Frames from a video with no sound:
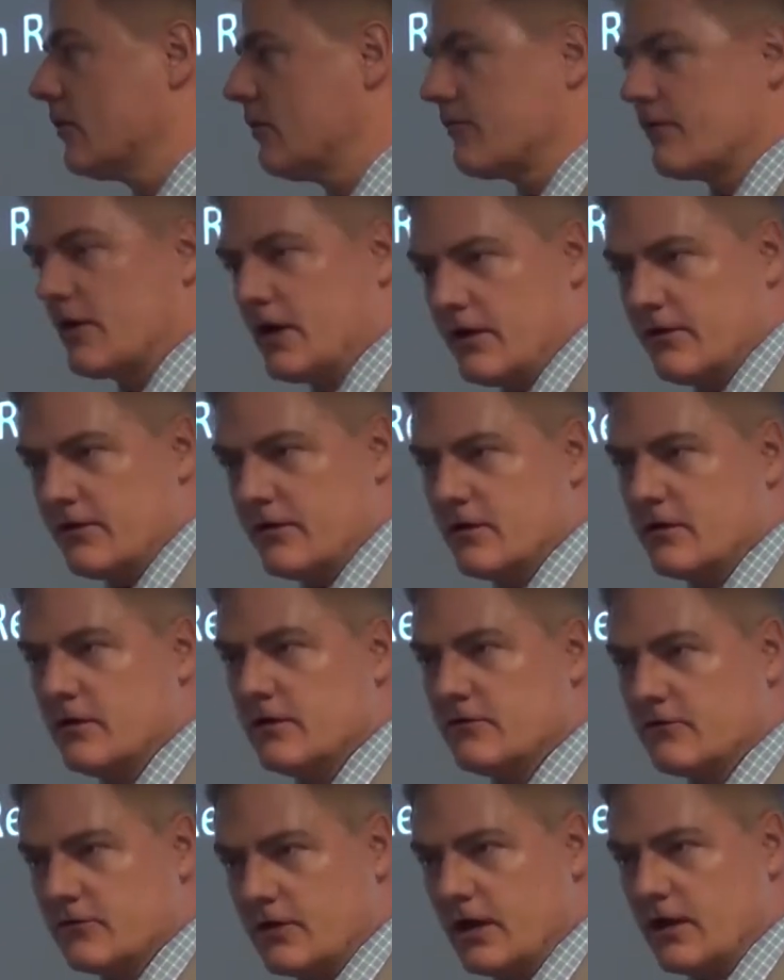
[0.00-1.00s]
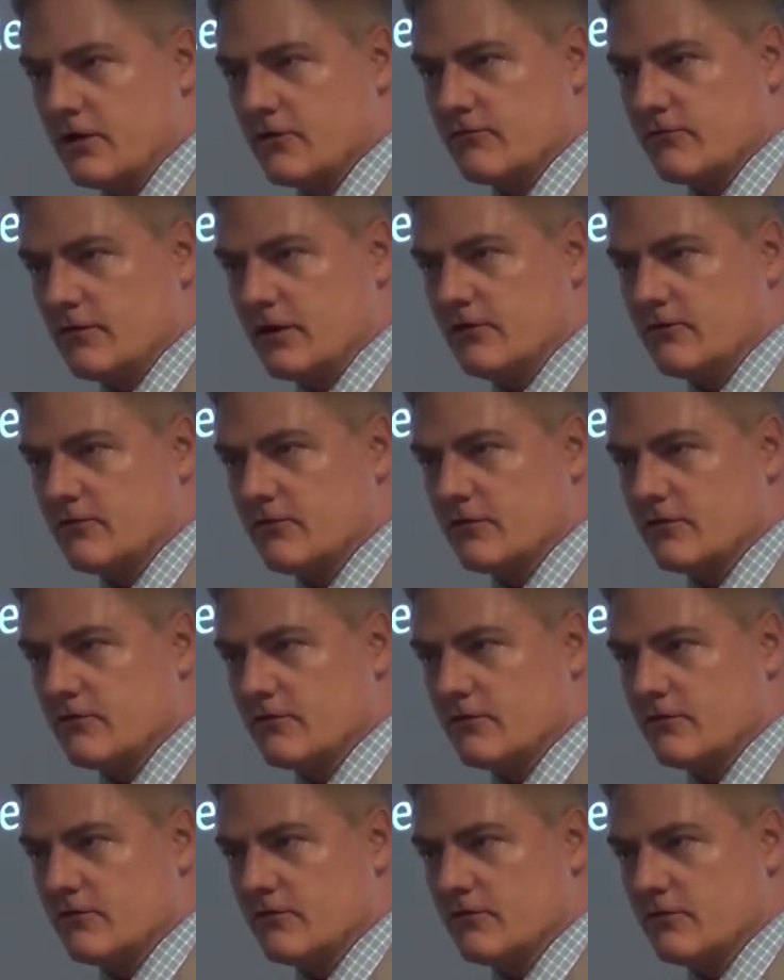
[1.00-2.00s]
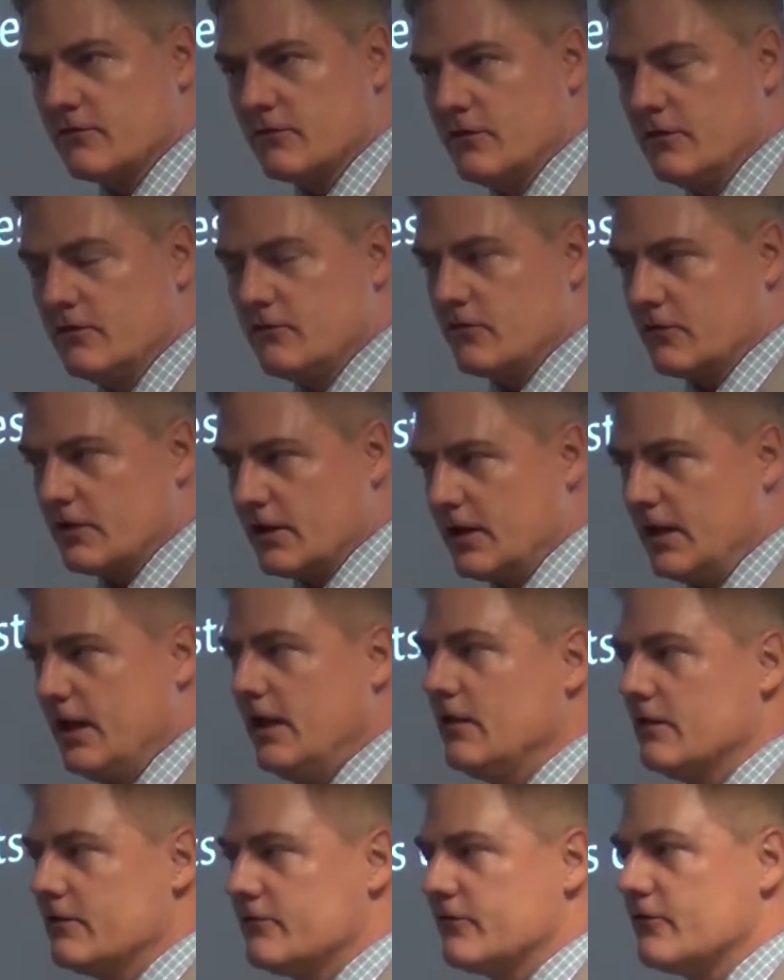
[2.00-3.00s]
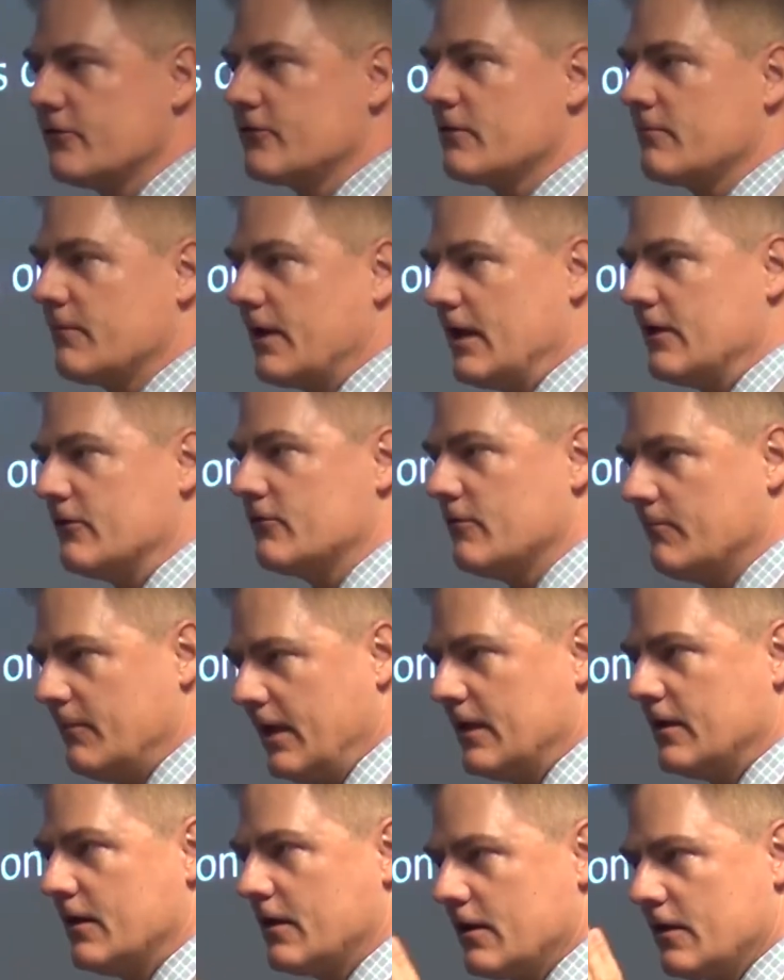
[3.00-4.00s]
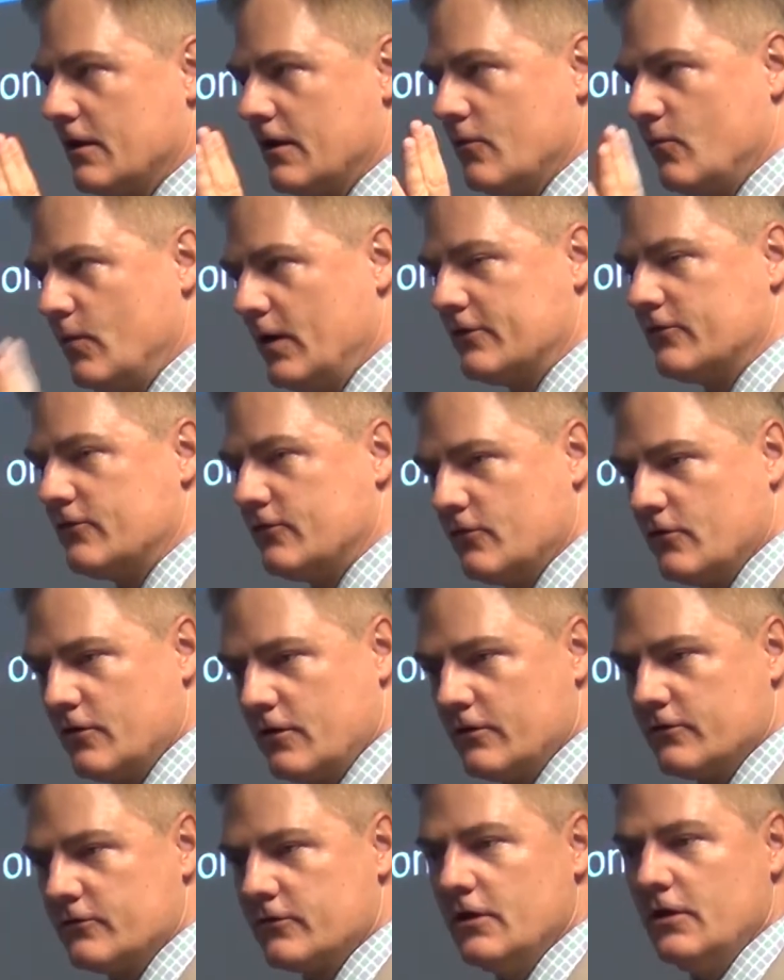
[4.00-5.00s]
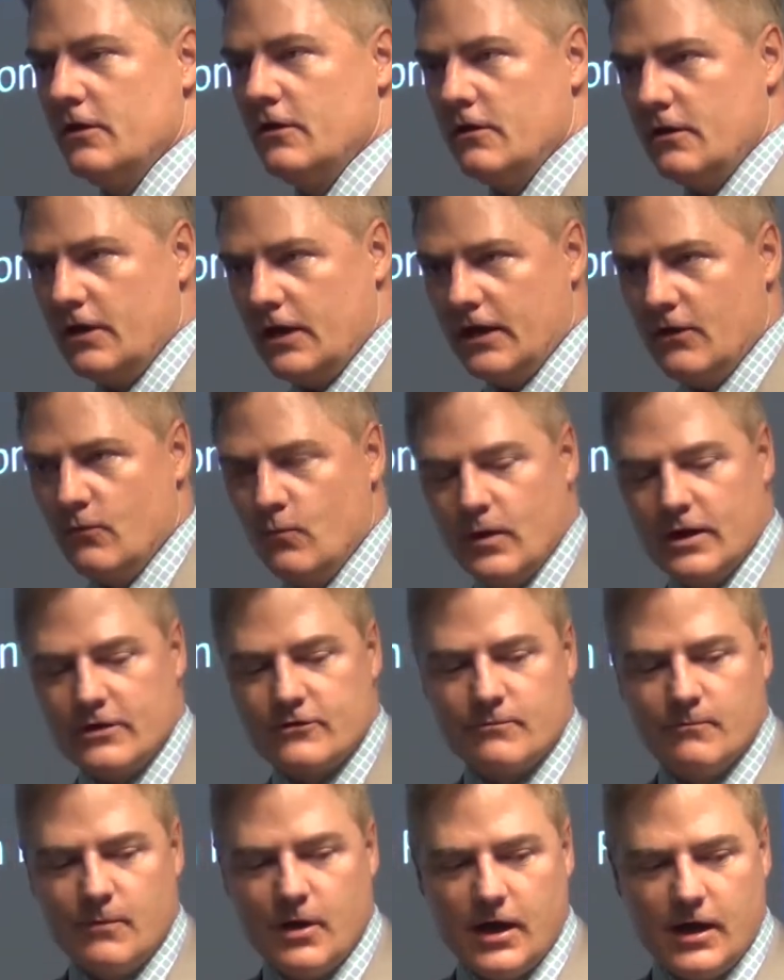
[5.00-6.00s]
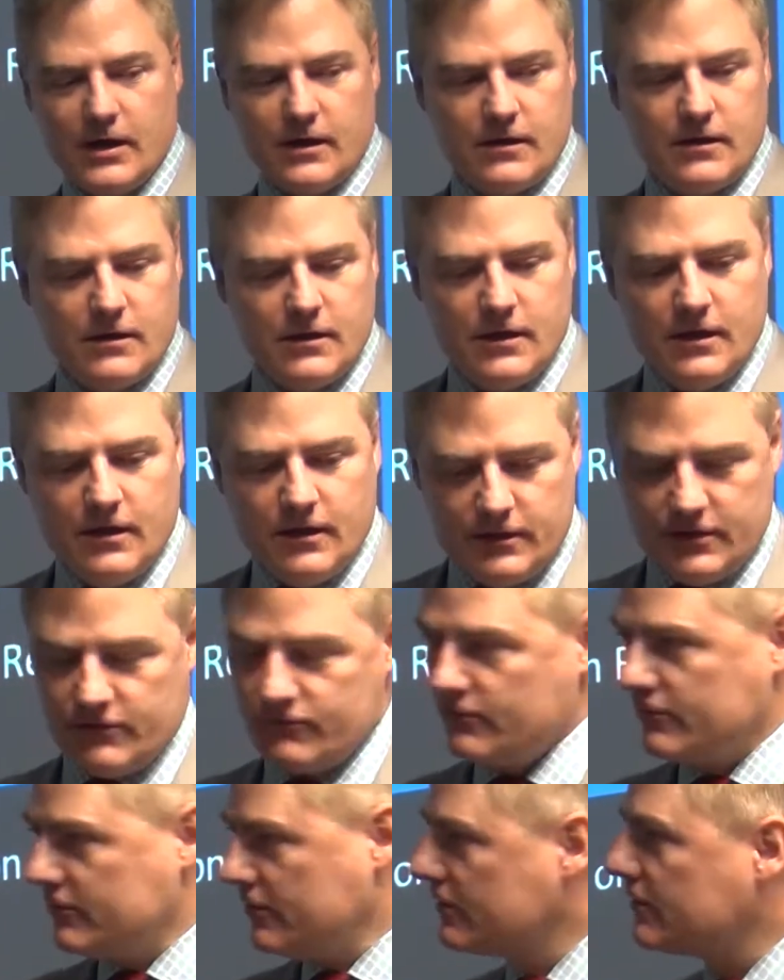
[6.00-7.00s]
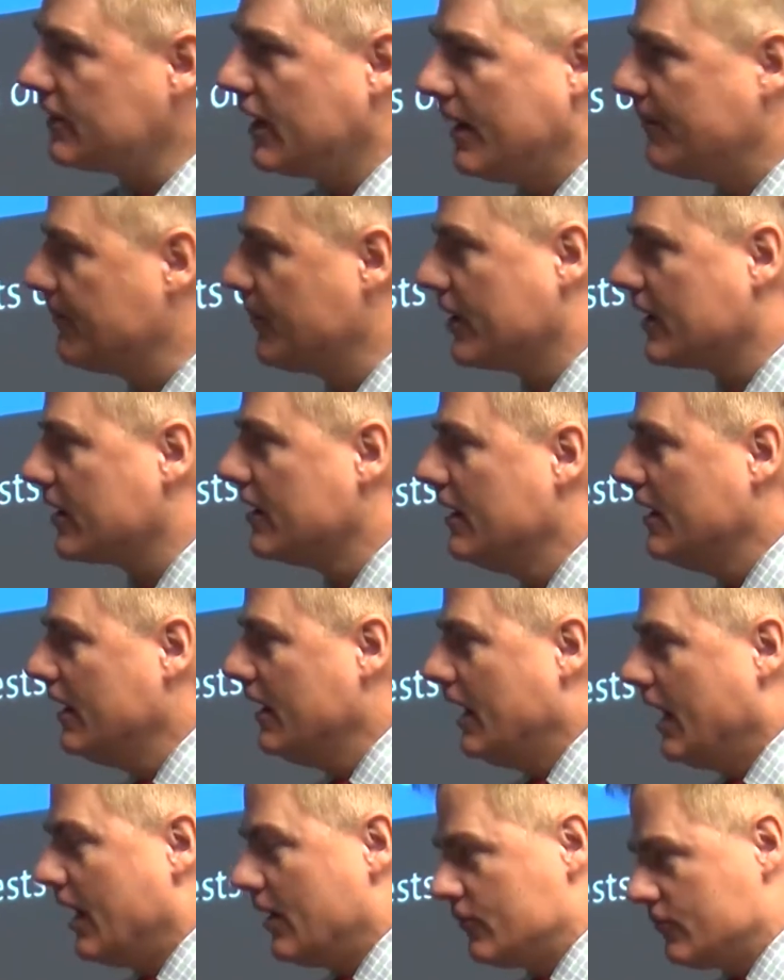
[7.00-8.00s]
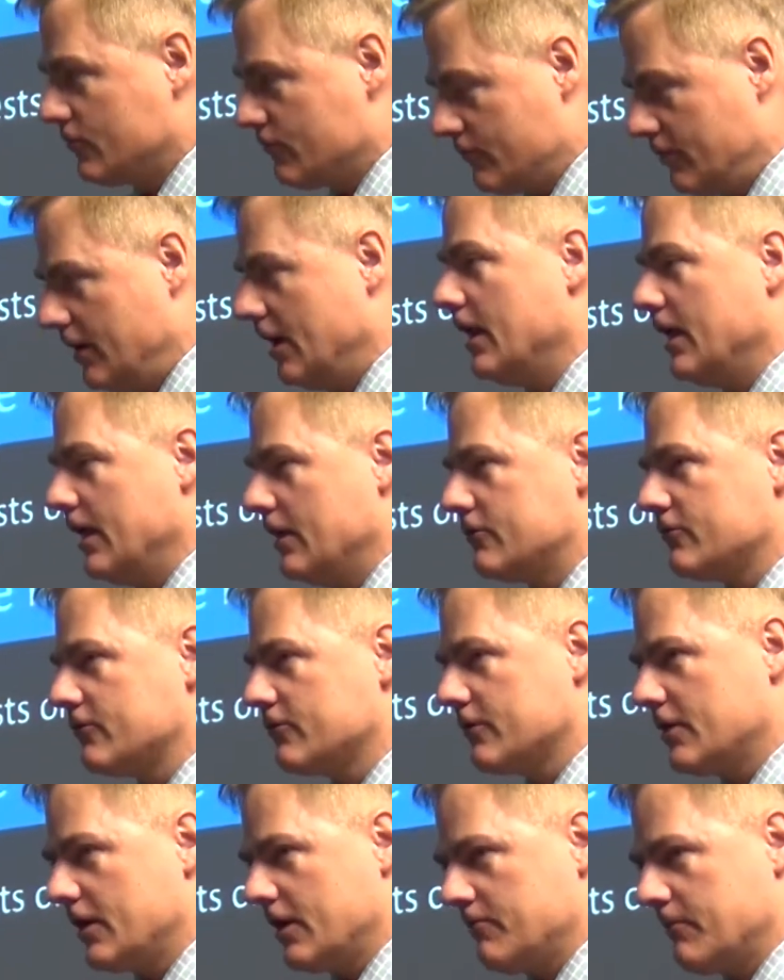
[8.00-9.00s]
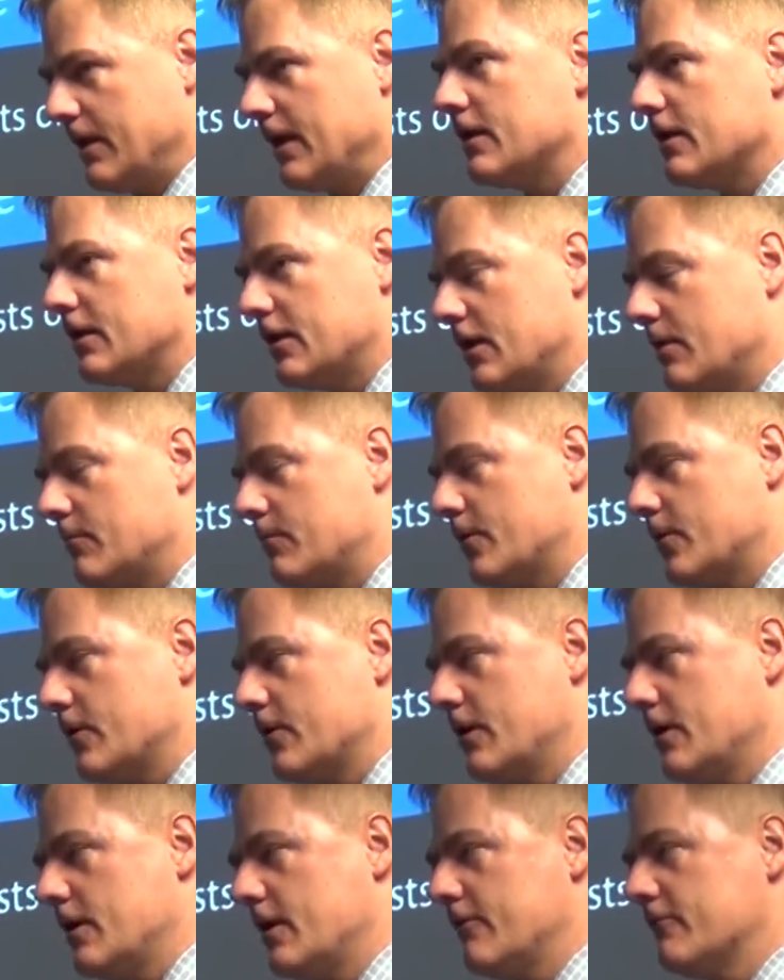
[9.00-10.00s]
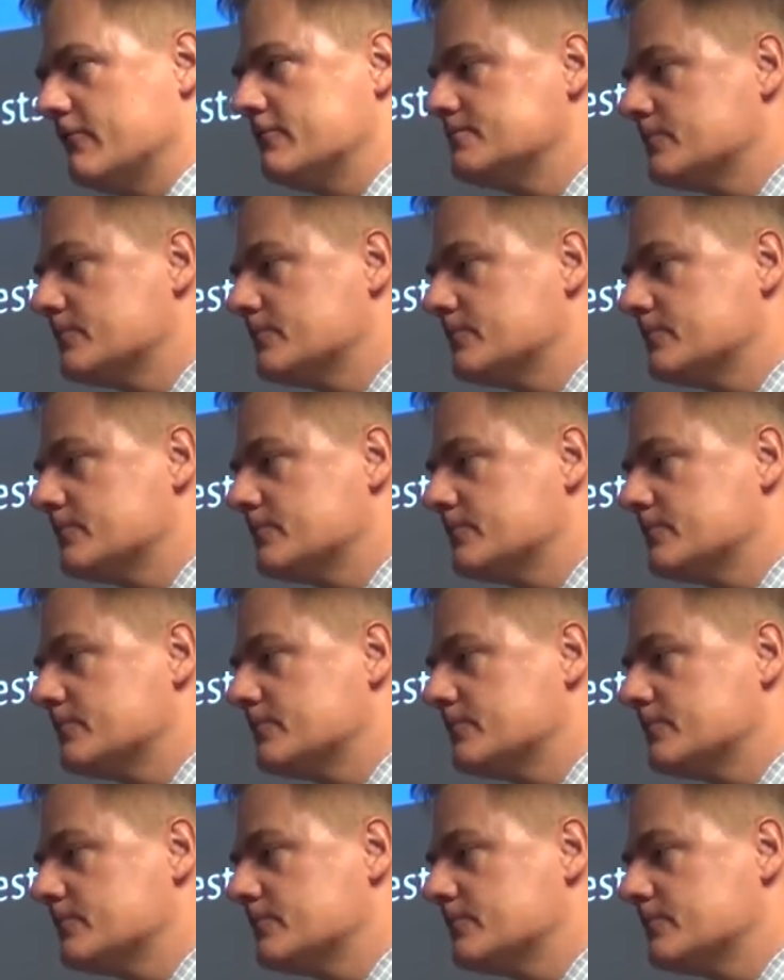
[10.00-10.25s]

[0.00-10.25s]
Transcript: over other scarce resources. So the legal system has to make it clear what's yours and what's mine. This was a topic I was really interested. I met a number of